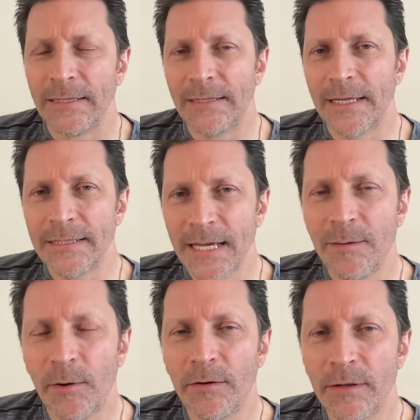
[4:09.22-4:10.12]
Let's
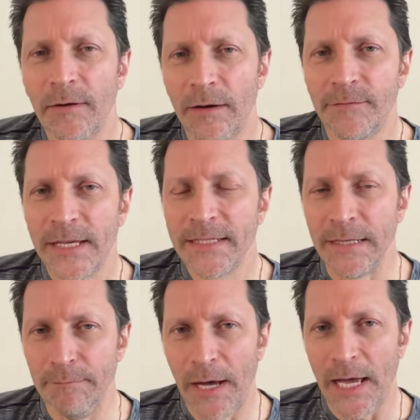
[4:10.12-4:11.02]
keep all of this
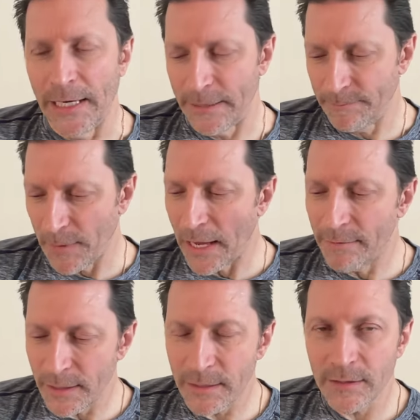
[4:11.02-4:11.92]
in mind. And
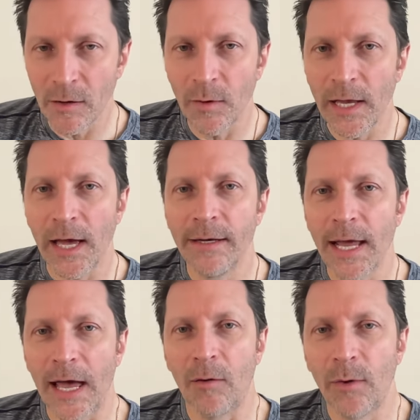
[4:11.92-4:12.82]
this is going on
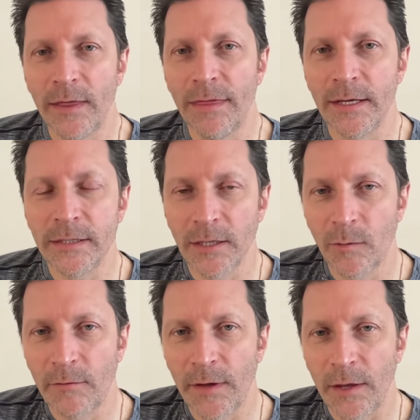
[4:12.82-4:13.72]
now with this
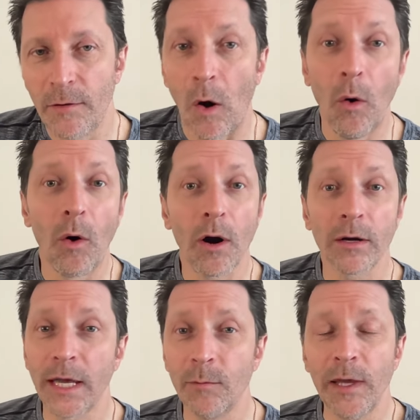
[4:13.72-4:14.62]
Louisville, or
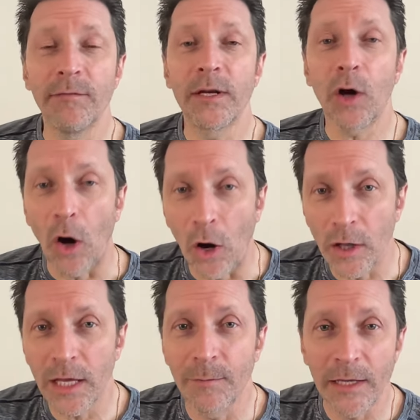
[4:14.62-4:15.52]
can we even call
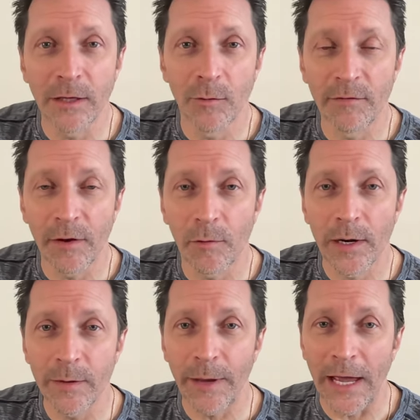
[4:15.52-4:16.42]
him a Louisville
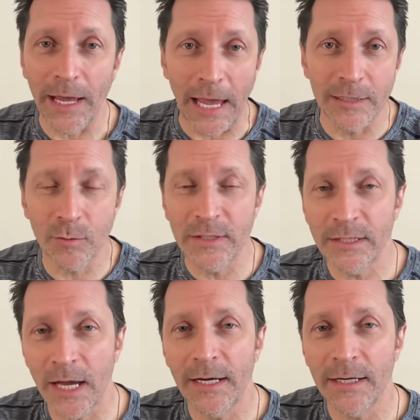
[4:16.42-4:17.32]
running back, as was
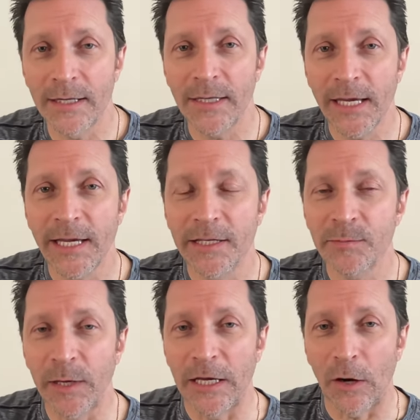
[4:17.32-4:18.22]
cited in the
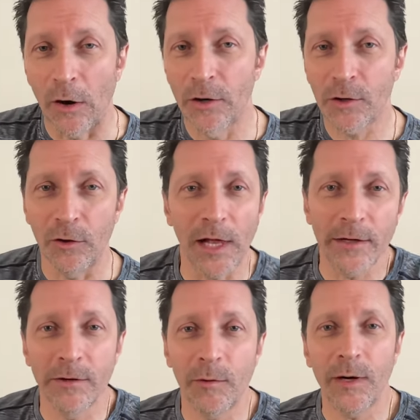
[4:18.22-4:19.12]
ESPN article? I
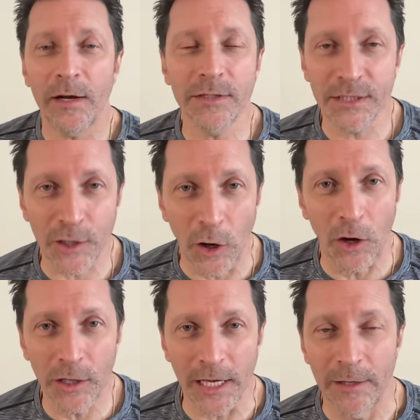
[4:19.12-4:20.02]
don't know what else to
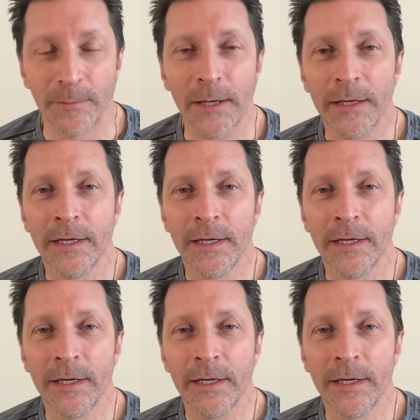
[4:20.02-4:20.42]
call him